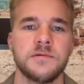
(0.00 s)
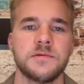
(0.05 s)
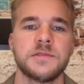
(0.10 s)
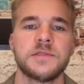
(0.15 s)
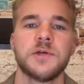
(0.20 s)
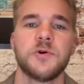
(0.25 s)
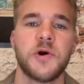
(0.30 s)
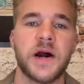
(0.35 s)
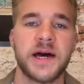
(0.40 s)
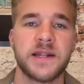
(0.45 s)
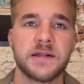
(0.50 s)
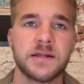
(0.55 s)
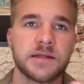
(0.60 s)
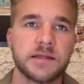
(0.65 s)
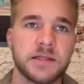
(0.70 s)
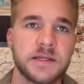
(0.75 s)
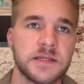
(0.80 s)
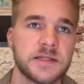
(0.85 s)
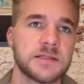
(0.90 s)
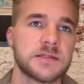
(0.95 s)
So handling
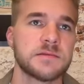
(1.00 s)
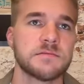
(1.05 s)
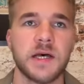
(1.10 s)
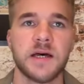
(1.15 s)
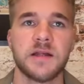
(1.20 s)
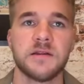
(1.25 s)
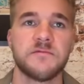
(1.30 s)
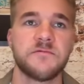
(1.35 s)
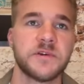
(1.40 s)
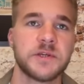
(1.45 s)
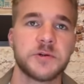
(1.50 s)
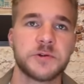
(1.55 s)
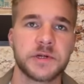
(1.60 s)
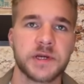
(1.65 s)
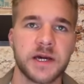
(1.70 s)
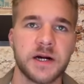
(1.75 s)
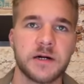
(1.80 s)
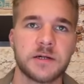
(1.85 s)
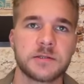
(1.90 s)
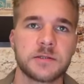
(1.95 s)
these and figuring
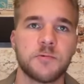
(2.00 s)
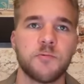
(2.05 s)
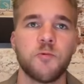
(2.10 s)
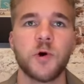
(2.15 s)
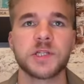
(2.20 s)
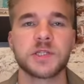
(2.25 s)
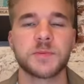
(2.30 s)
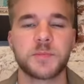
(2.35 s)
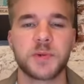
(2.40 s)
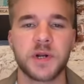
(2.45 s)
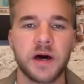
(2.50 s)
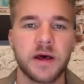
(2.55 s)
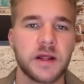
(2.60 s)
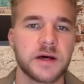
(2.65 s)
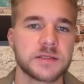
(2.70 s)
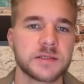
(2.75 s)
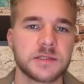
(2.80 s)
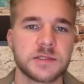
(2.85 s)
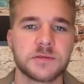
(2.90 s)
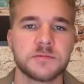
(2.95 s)
out what
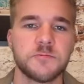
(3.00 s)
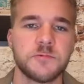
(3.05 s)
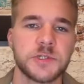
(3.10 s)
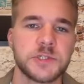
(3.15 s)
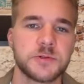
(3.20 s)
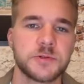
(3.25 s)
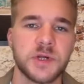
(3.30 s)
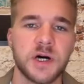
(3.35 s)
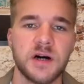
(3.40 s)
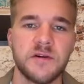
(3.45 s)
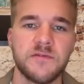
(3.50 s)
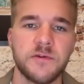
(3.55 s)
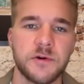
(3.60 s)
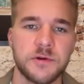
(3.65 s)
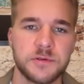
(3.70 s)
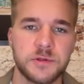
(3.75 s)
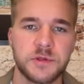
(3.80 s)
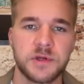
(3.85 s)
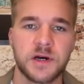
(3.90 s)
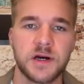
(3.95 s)
products we should offer
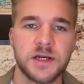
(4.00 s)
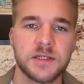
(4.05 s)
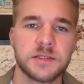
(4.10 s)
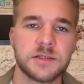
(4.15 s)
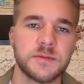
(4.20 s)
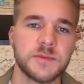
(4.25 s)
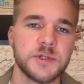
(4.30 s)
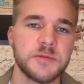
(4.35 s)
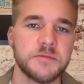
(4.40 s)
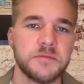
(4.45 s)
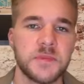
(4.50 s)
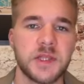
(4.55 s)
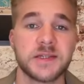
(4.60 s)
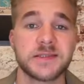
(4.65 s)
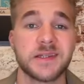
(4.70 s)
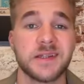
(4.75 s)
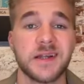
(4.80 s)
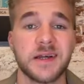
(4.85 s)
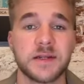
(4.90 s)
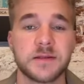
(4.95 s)
to the customer
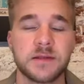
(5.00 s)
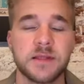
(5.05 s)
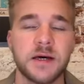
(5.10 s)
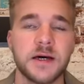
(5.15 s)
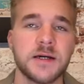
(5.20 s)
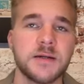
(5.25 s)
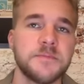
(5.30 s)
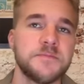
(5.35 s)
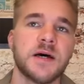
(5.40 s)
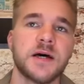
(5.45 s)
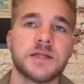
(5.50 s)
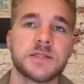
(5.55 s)
takes a lot of time.